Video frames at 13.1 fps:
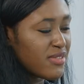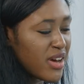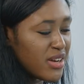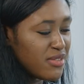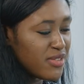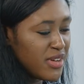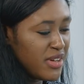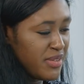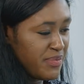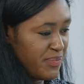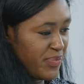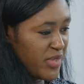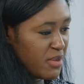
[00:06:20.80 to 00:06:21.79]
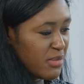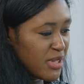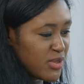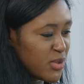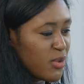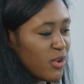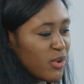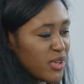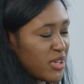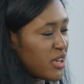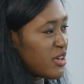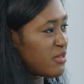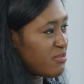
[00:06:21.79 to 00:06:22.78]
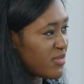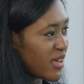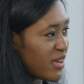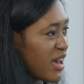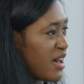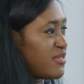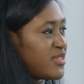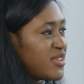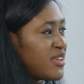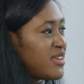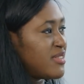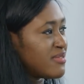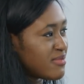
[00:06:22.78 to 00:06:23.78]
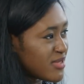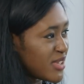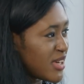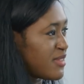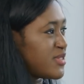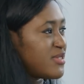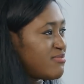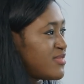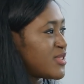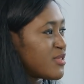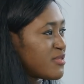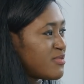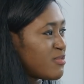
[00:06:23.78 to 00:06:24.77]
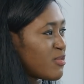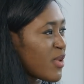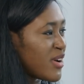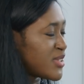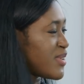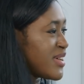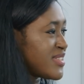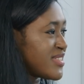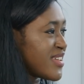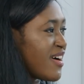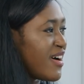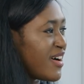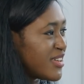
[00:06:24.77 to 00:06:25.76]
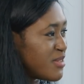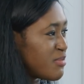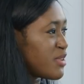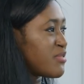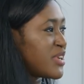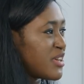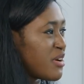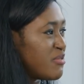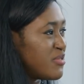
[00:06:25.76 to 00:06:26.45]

I've kind of been taught, that you have to sort of work twice as hard and be really